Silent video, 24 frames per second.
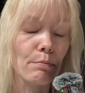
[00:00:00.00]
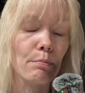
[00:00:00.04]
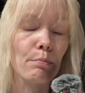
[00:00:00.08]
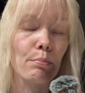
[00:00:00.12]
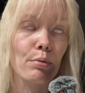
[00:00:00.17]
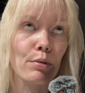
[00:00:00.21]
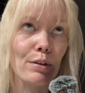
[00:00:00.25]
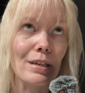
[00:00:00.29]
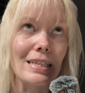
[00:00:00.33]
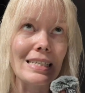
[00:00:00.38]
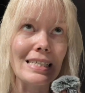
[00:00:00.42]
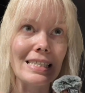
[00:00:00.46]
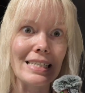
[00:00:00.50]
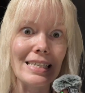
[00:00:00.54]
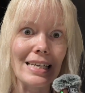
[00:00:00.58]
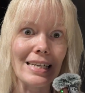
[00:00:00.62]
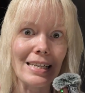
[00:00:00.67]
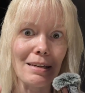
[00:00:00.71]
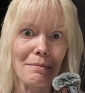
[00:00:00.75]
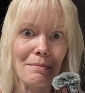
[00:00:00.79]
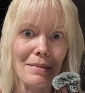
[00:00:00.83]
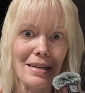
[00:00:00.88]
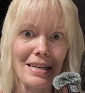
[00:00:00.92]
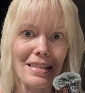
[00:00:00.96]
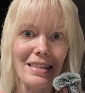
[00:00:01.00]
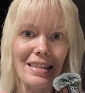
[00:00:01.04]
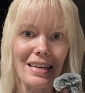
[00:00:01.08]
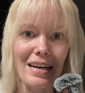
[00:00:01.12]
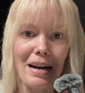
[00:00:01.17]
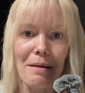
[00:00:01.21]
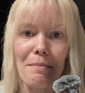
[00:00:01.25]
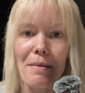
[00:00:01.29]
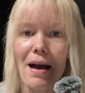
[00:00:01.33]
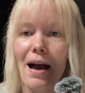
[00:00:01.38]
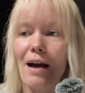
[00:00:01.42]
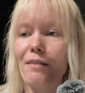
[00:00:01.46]
predicament that
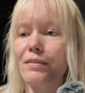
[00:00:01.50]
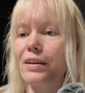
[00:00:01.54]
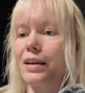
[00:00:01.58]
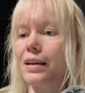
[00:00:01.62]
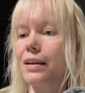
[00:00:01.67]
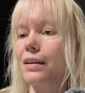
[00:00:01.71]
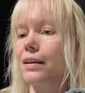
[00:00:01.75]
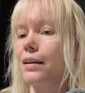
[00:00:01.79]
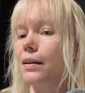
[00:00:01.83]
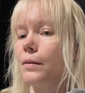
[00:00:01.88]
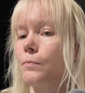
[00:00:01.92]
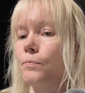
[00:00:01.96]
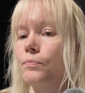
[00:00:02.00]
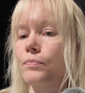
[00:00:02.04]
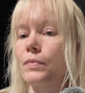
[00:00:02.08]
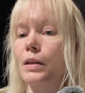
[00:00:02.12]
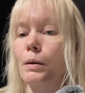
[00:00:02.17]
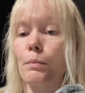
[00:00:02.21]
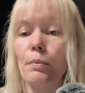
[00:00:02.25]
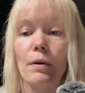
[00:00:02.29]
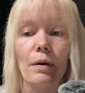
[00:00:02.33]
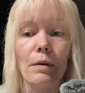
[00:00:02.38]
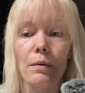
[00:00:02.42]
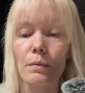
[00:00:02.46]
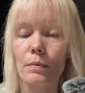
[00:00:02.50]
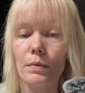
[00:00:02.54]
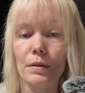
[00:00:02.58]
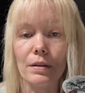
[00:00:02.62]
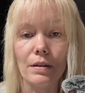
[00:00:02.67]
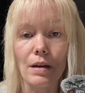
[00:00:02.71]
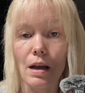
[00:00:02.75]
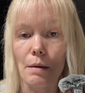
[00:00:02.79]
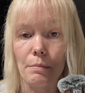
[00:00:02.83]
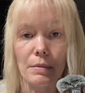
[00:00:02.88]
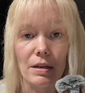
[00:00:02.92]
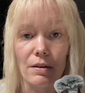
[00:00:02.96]
I'm having, but
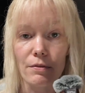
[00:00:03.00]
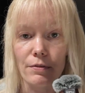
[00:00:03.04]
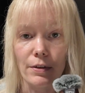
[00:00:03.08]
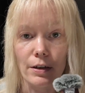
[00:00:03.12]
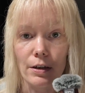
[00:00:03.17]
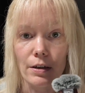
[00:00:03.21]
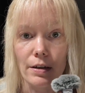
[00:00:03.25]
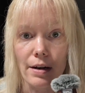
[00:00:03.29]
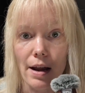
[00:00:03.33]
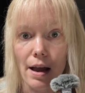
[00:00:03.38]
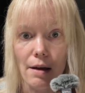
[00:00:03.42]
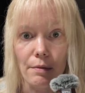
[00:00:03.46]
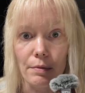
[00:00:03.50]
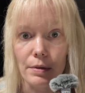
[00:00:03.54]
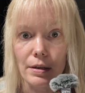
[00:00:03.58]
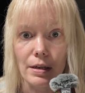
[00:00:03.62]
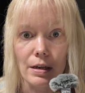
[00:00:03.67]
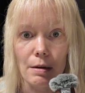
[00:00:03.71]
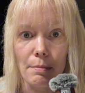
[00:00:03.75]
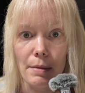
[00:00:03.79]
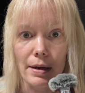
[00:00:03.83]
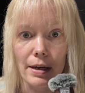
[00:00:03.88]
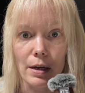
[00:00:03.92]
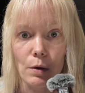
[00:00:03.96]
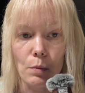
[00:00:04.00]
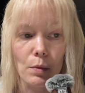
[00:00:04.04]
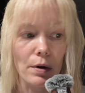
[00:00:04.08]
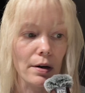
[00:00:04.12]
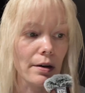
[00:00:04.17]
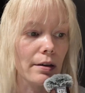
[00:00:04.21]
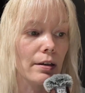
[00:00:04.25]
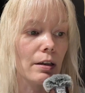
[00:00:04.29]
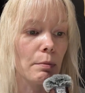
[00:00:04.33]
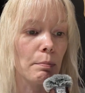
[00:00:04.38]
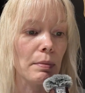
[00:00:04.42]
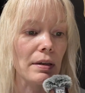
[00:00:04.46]
I'm gonna figure it out. We're gonna make it
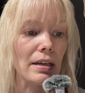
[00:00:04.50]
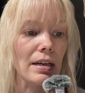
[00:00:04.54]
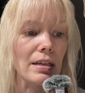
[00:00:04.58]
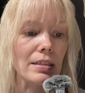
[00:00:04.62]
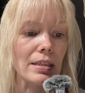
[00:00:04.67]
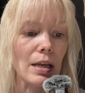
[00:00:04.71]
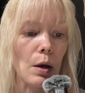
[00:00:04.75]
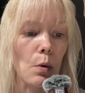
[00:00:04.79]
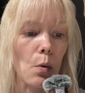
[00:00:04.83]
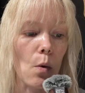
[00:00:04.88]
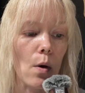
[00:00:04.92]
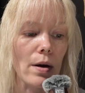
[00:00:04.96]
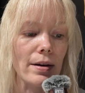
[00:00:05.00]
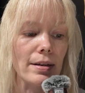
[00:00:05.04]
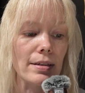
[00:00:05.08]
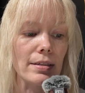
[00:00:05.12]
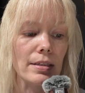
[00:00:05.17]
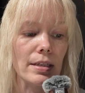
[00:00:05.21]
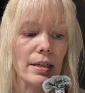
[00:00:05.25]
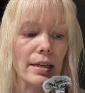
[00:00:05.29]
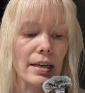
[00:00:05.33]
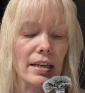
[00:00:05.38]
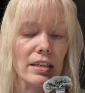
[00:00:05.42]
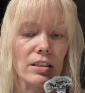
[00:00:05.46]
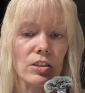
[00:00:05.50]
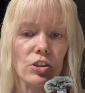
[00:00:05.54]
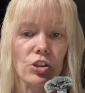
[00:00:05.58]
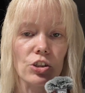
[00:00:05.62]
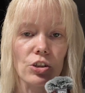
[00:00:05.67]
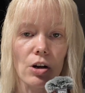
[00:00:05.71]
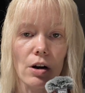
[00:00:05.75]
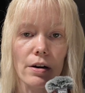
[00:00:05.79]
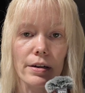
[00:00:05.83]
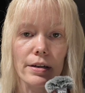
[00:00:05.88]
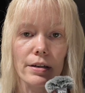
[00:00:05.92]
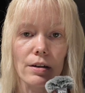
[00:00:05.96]
work, because I wanted to get
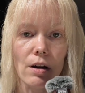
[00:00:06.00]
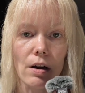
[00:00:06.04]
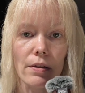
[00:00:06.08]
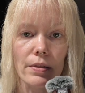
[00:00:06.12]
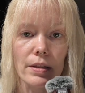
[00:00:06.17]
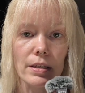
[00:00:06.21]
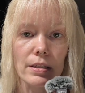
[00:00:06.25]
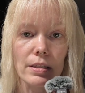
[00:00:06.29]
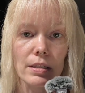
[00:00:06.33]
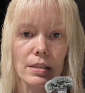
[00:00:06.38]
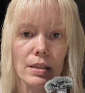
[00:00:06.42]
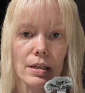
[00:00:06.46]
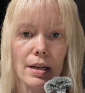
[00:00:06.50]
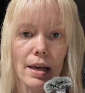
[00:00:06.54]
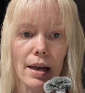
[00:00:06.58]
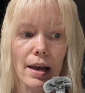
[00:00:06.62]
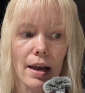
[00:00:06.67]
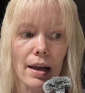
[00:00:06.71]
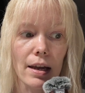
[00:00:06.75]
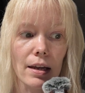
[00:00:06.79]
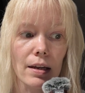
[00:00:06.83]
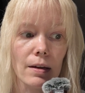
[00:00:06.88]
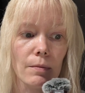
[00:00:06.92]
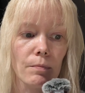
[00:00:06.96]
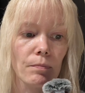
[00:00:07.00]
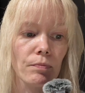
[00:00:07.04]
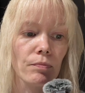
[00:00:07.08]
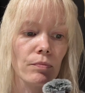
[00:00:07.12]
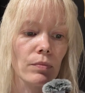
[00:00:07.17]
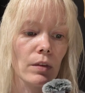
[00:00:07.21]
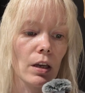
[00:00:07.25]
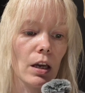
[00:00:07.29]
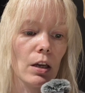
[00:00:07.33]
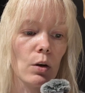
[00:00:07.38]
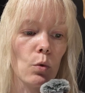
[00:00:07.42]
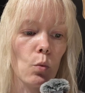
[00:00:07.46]
started on this today
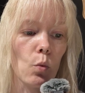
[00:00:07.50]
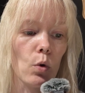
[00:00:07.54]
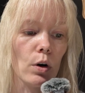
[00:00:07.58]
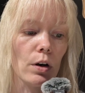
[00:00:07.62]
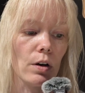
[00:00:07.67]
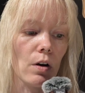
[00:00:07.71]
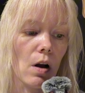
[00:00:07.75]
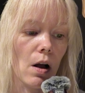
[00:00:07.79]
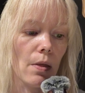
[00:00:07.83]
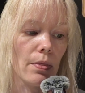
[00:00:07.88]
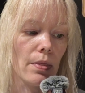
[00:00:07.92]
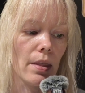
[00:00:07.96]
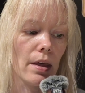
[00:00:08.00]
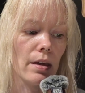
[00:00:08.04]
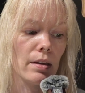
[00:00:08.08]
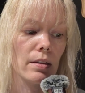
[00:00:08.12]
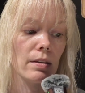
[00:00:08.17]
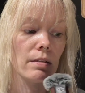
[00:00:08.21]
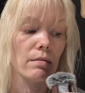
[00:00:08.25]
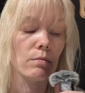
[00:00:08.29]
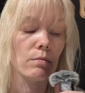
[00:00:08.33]
and work on